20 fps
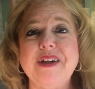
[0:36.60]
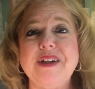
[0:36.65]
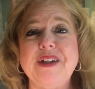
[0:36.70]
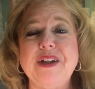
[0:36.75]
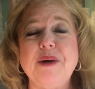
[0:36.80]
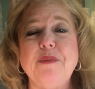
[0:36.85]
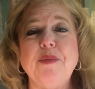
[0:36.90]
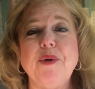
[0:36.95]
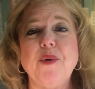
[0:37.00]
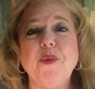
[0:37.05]

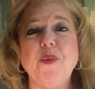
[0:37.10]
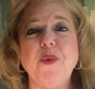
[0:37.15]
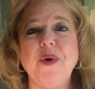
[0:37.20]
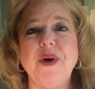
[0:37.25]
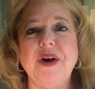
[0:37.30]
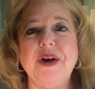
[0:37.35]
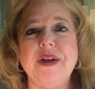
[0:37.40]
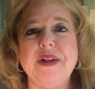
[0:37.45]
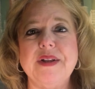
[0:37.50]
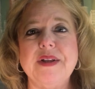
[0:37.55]
Number
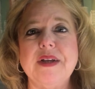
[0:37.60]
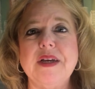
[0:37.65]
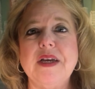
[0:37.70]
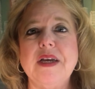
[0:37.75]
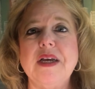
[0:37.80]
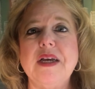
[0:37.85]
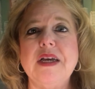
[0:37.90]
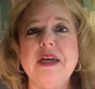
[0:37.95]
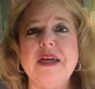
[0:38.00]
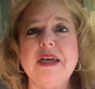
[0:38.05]
one,
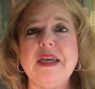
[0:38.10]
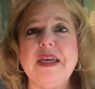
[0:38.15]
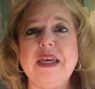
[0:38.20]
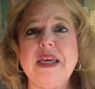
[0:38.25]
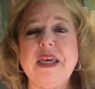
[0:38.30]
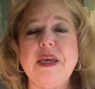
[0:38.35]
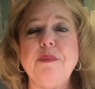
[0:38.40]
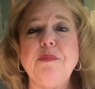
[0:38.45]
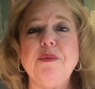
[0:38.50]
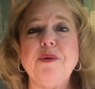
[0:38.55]

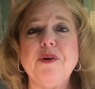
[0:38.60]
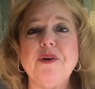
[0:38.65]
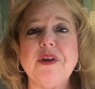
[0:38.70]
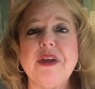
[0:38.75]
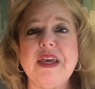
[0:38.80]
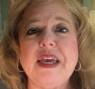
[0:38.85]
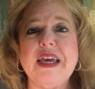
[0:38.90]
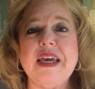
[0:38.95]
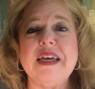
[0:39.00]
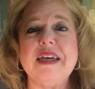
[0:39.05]
keep your
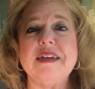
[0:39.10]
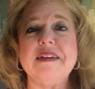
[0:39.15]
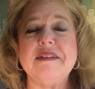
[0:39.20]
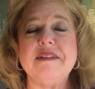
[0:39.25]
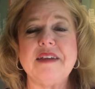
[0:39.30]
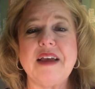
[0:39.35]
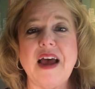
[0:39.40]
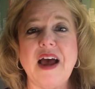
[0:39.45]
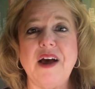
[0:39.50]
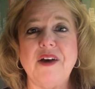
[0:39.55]

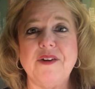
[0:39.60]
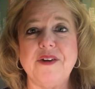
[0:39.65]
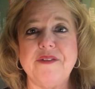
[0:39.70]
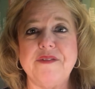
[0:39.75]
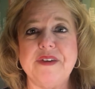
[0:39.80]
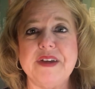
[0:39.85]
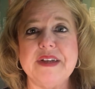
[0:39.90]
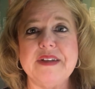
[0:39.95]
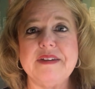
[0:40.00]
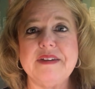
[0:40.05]
kids out
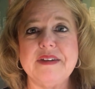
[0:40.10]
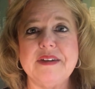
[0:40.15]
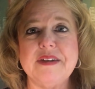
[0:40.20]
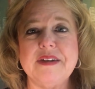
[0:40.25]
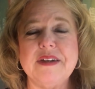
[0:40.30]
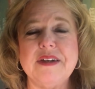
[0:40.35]
of it.